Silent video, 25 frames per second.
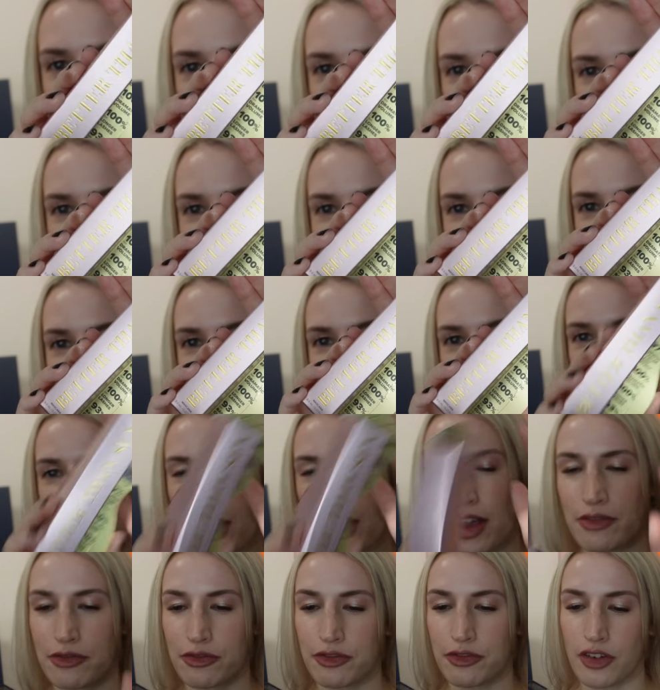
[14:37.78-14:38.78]

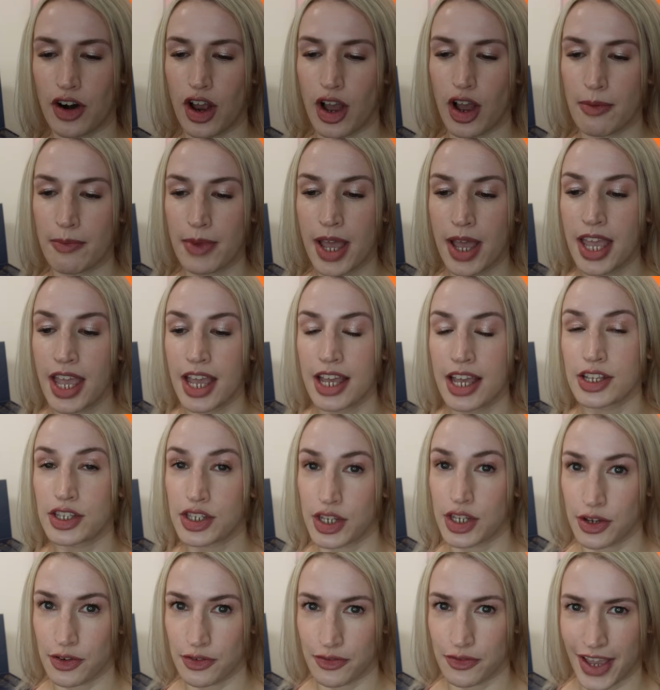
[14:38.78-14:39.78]
mascara from
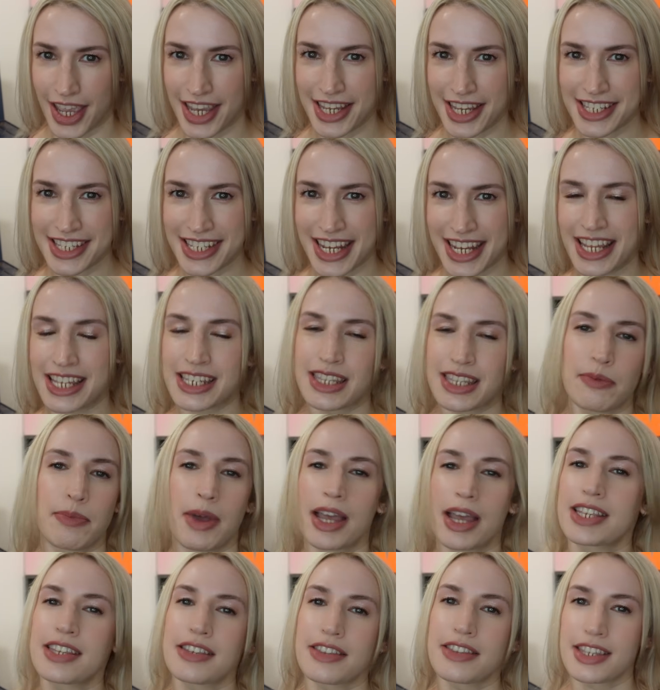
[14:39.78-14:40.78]
Too Faced. It's the
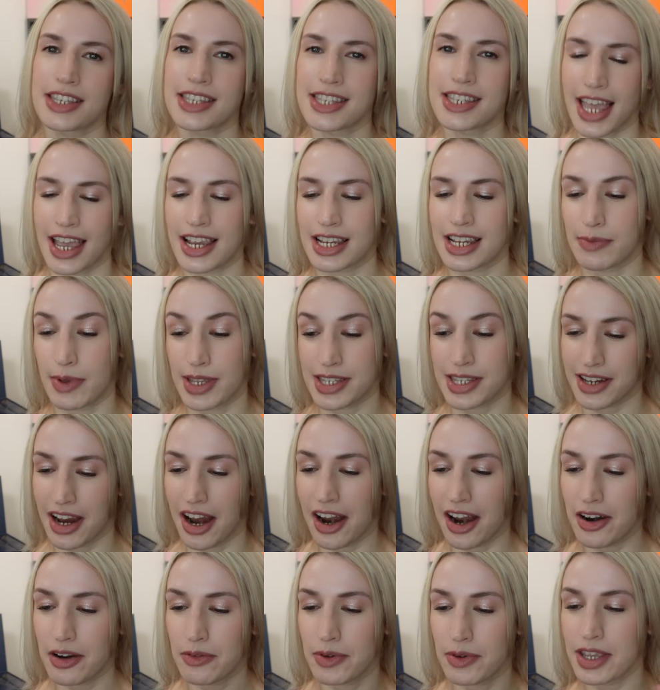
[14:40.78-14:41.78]
Better Than Sex
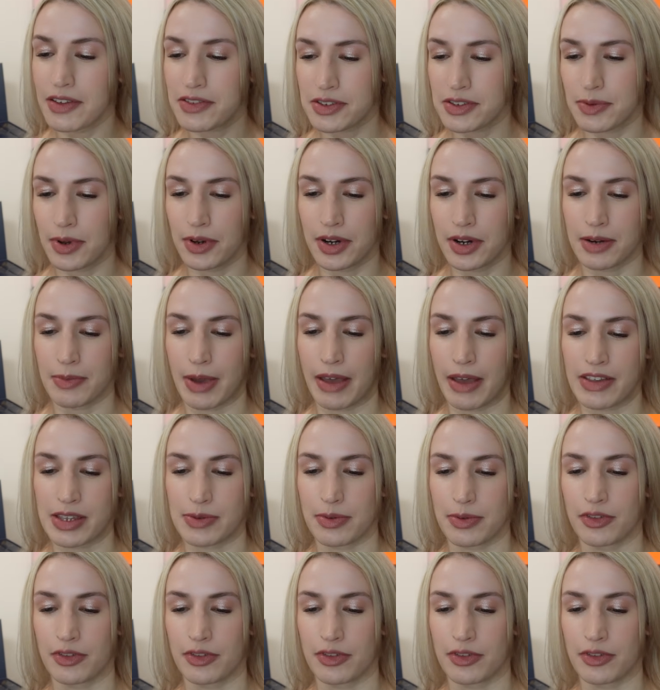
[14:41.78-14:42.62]
mascara. We have spoken about this